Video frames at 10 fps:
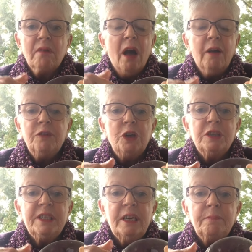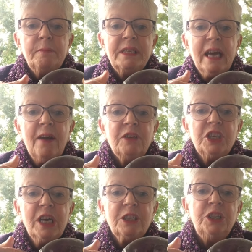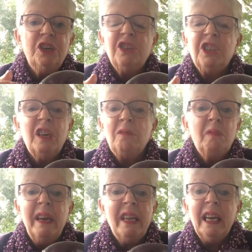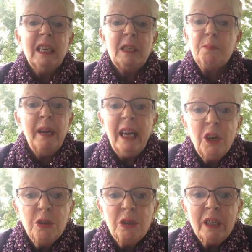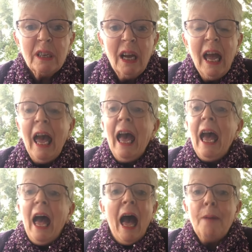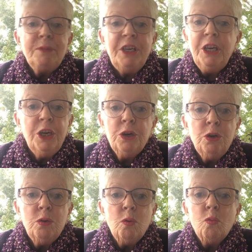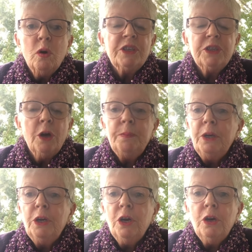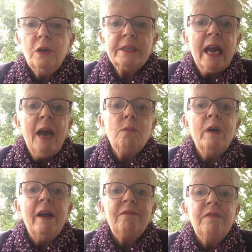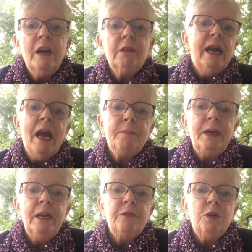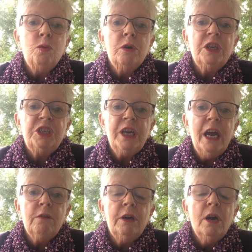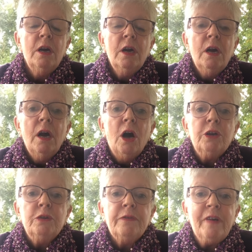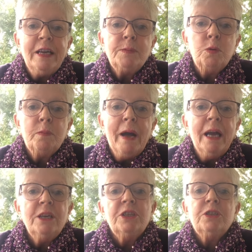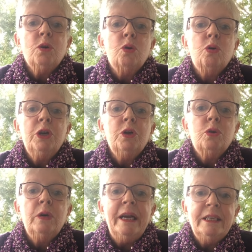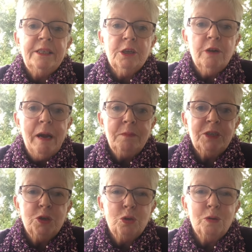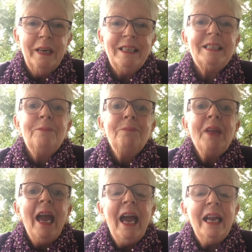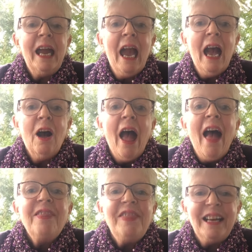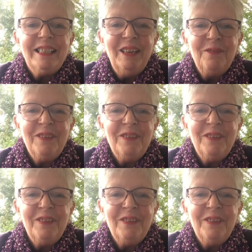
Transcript: I've used it. Mr. Havachat's used it. We think it's pretty good. Up to you what soap you use, and we are very happy if you want to share it on your Facebook pages or your Instagram stories. Anyhow, that's it